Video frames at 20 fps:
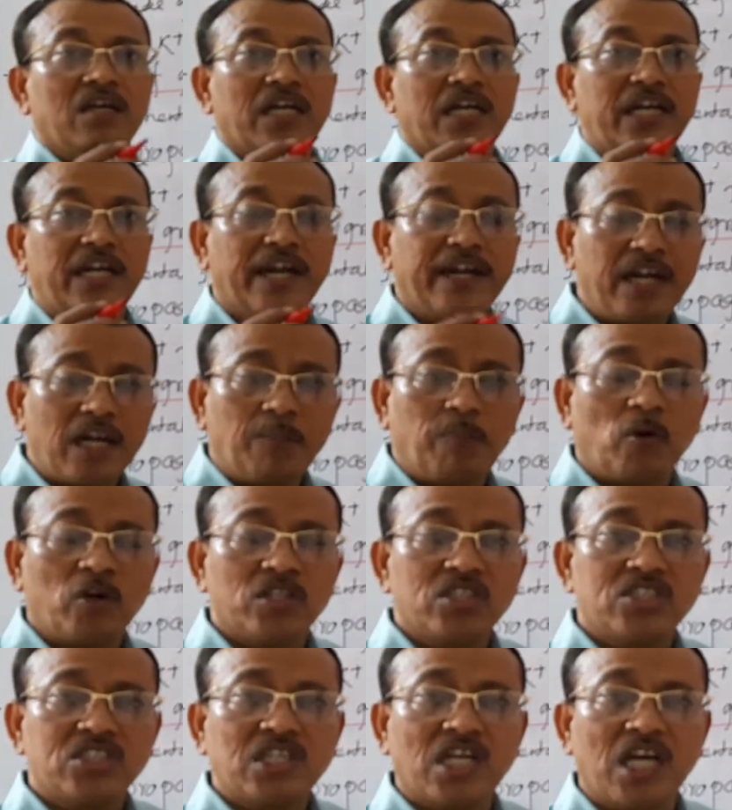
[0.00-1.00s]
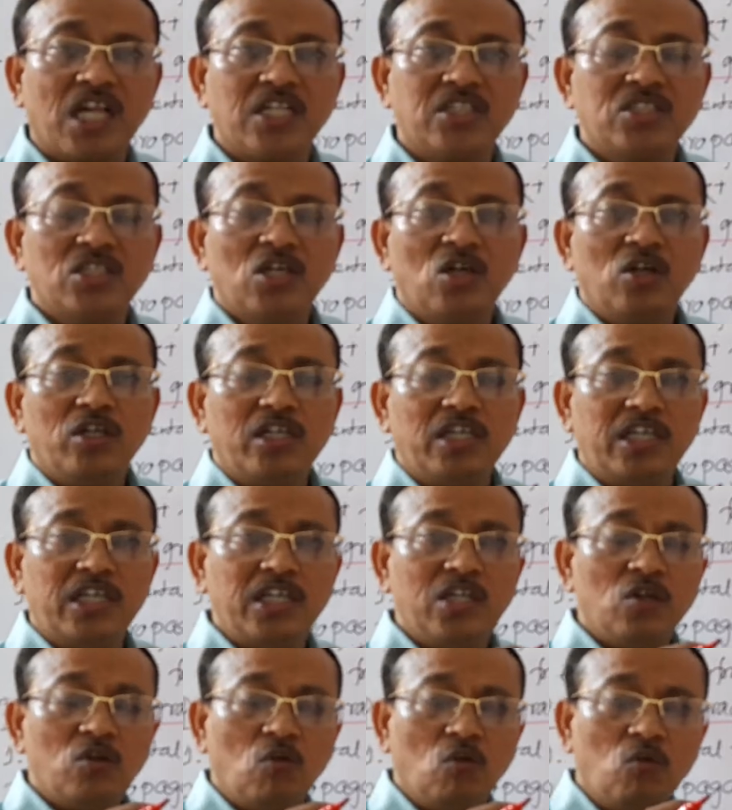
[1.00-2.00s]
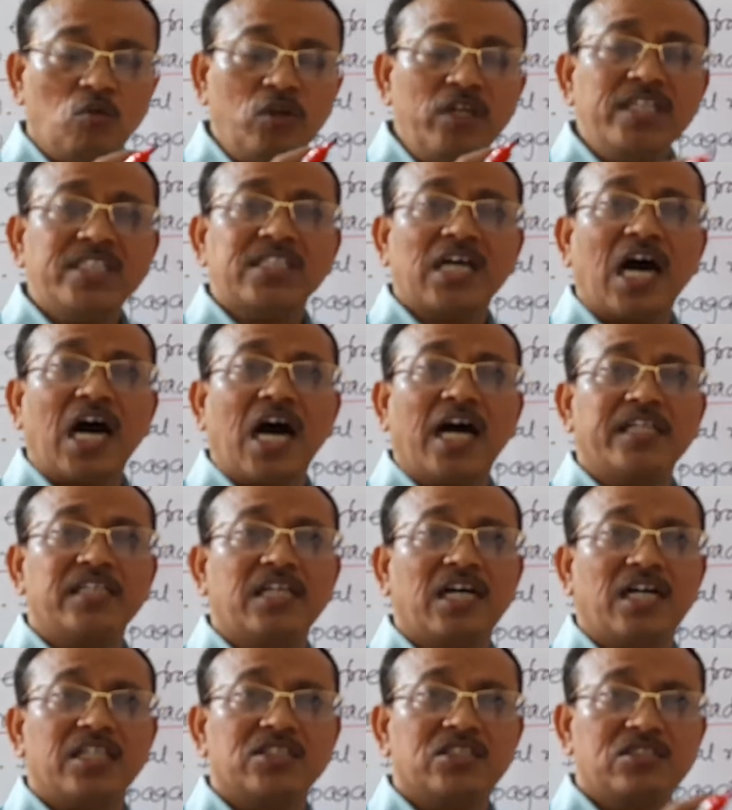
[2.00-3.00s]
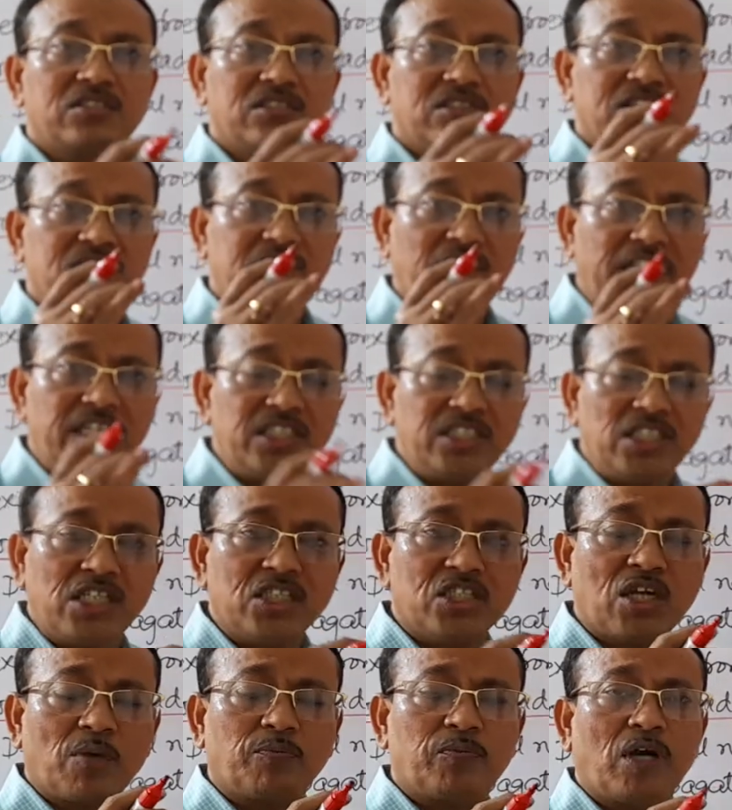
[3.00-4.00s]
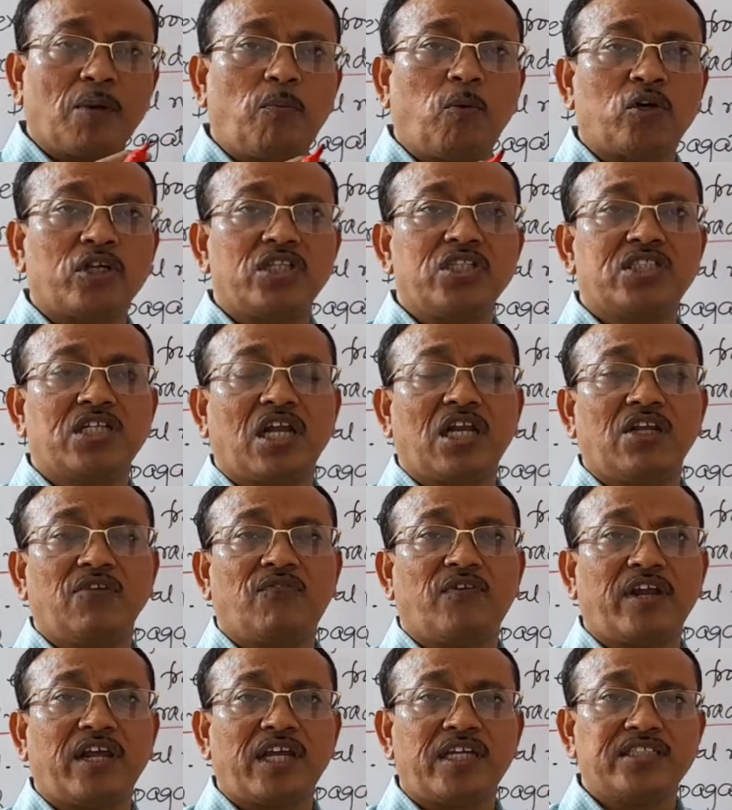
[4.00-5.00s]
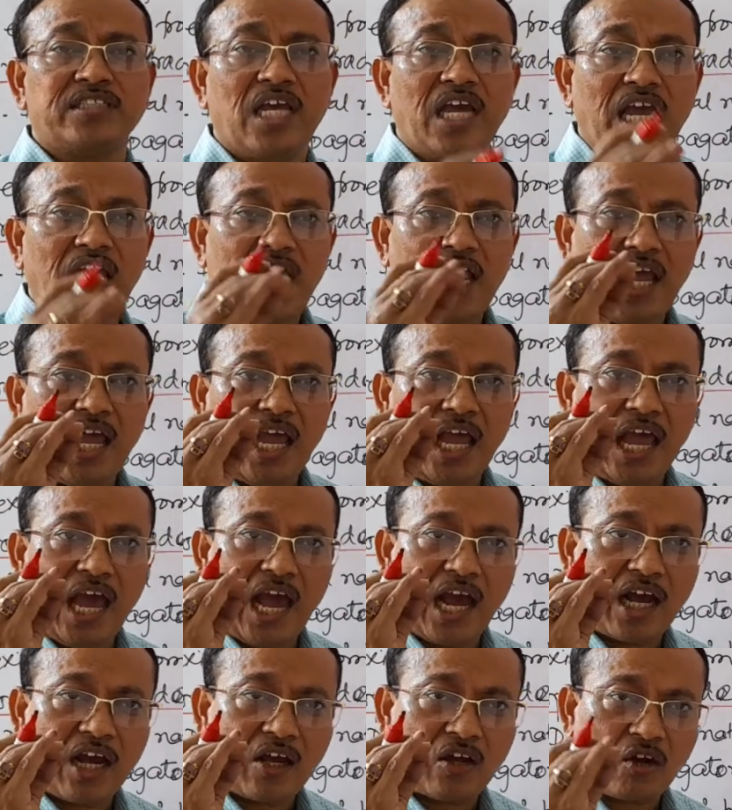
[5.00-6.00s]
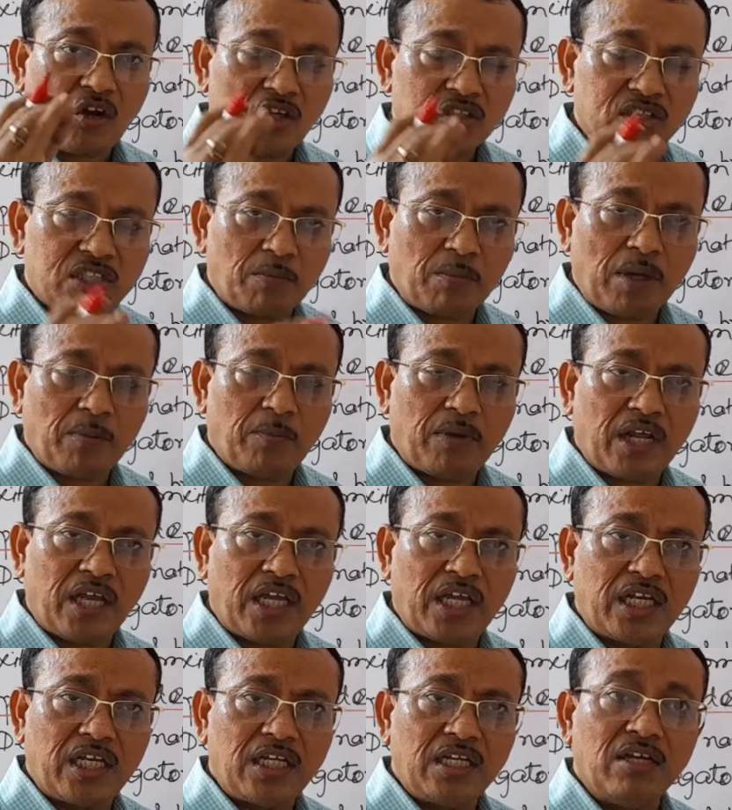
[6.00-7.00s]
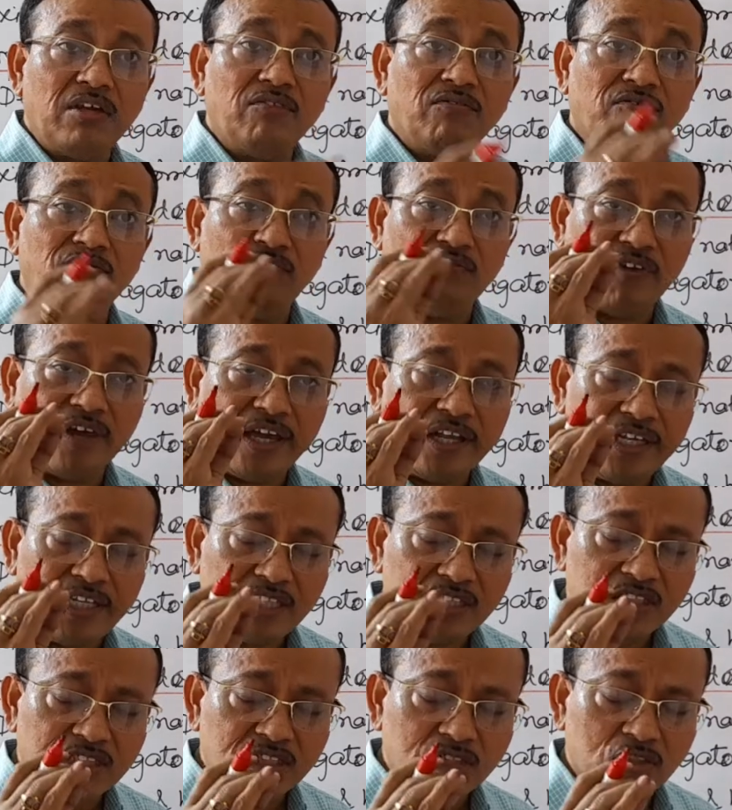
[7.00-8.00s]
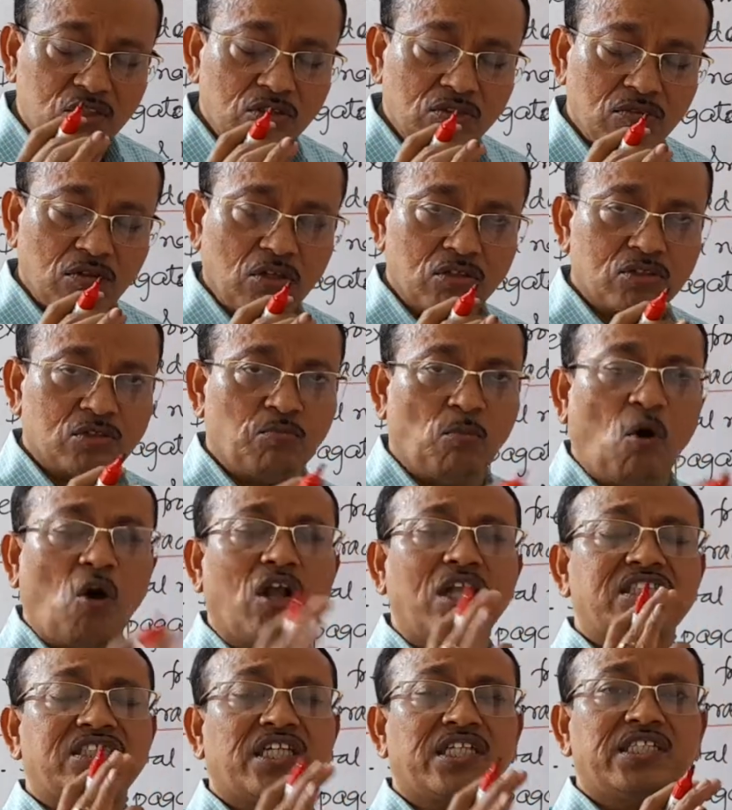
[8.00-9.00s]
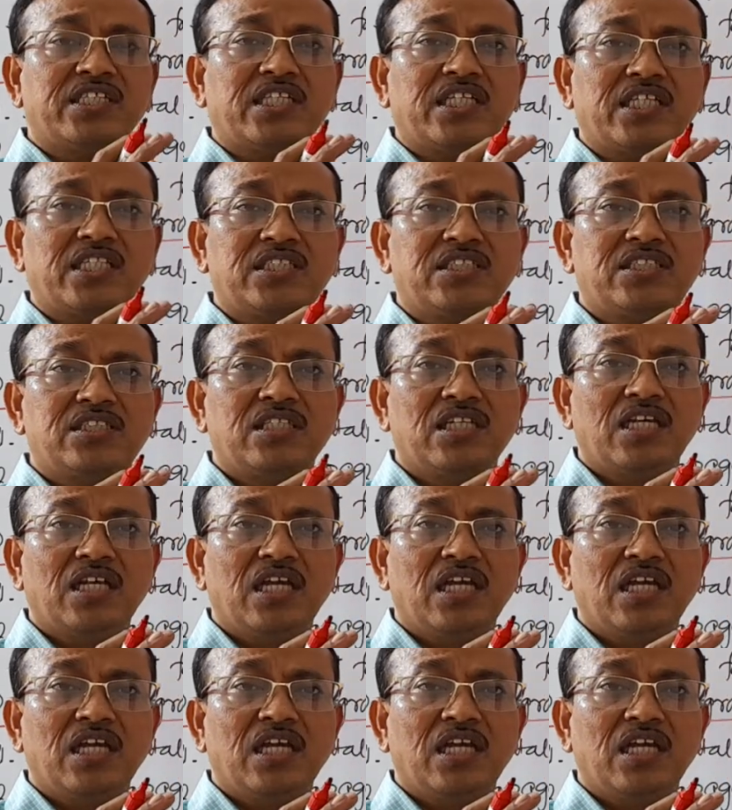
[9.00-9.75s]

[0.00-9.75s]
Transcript: graded potentials, in which are the changes of the potential difference across the membrane, very small changes,